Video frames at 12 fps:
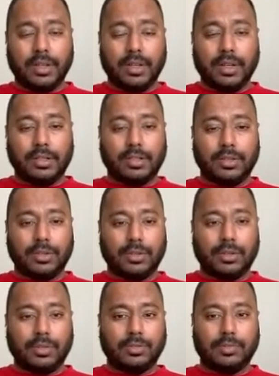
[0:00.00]

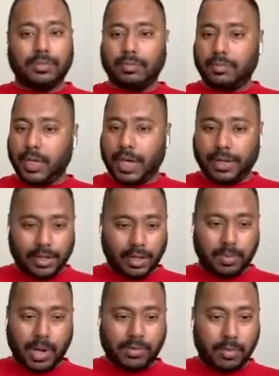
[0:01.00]
So, and this
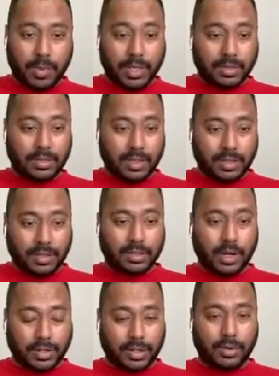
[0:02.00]
platform is
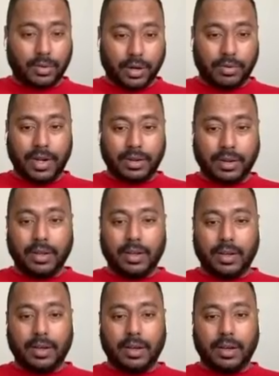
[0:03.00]
actually quite great.
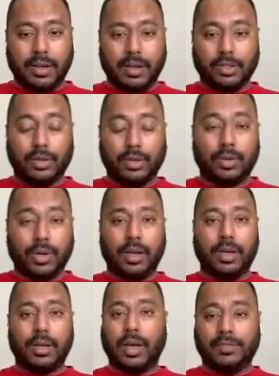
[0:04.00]
So
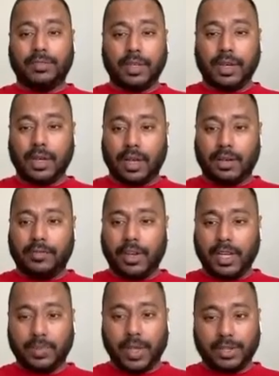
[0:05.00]
after I
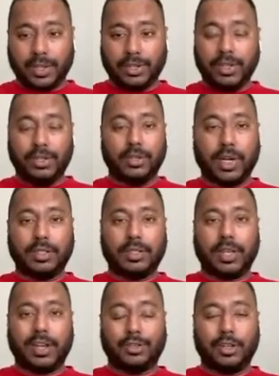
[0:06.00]
finish my session, you guys
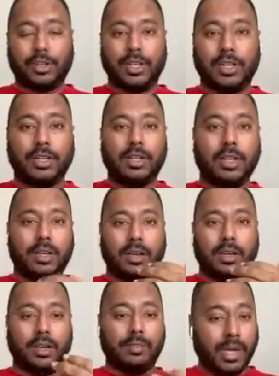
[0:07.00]
can actually
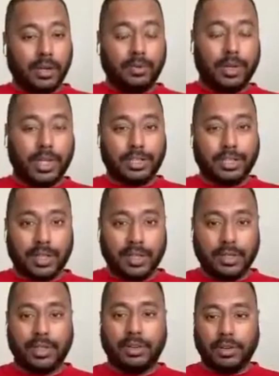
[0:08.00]
mingle with each other.
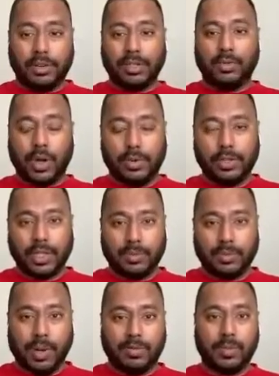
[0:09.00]
So the reason why we're using
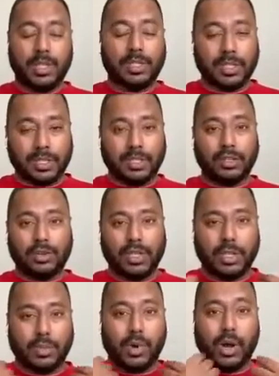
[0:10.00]
platform is not
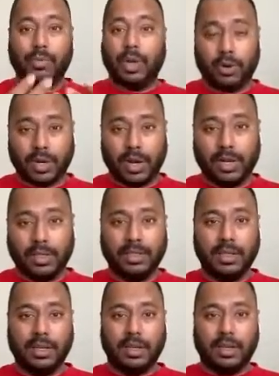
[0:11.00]
just a one-way broadcast.
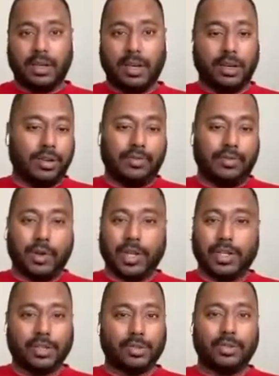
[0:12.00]
If not, we
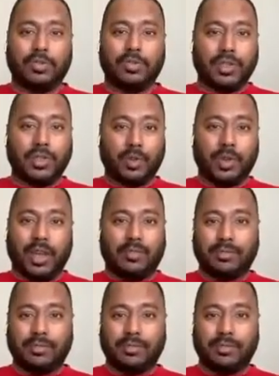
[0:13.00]
can just do a Facebook Live,